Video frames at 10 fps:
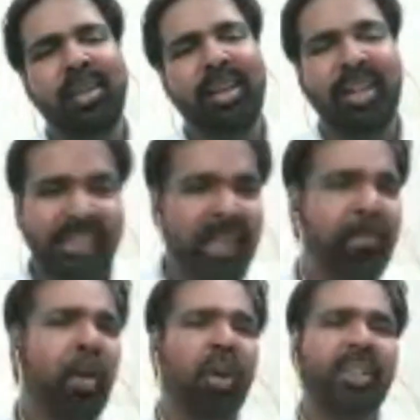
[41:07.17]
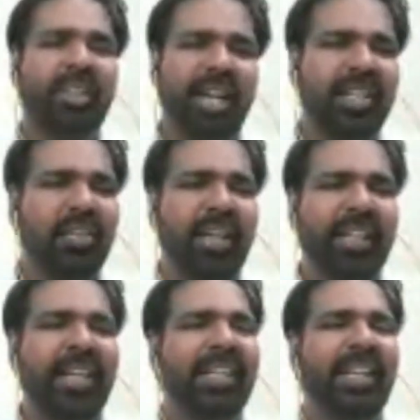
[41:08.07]
Ruskin Bond started
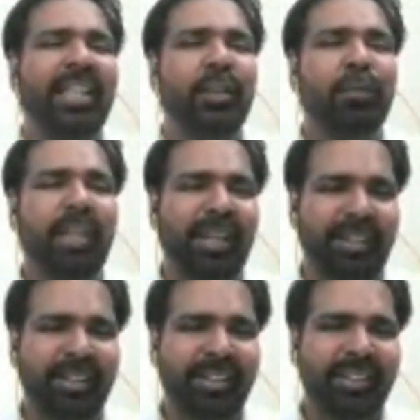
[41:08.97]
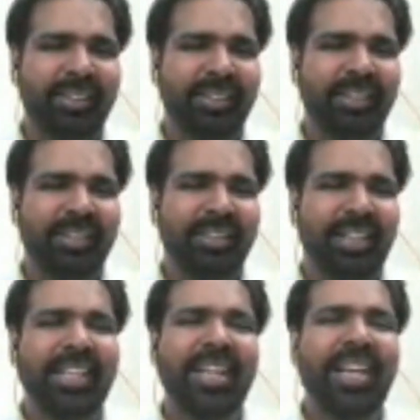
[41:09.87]
writing at an age of 10.
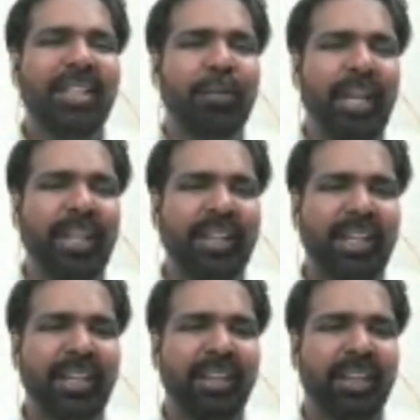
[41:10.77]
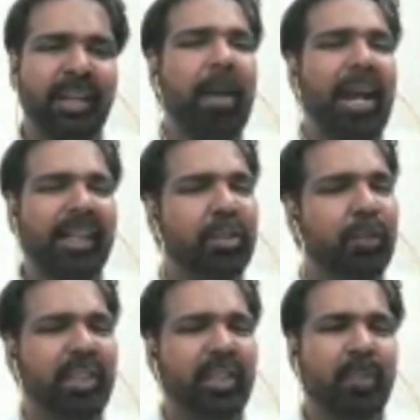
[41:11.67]
At an age of 18, he bagged
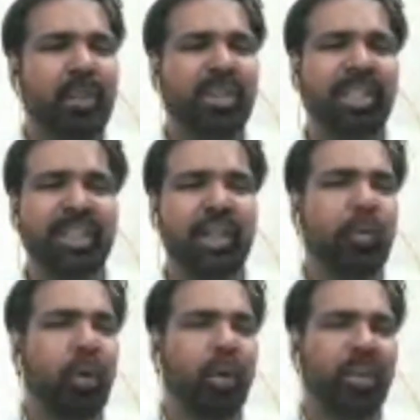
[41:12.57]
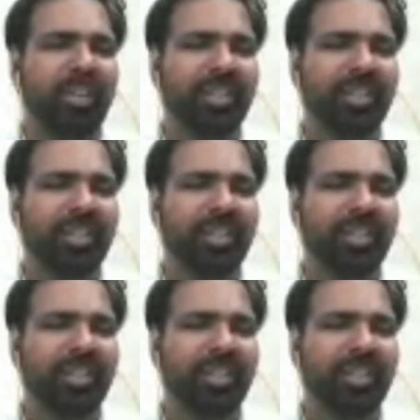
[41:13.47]
his first prestigious award.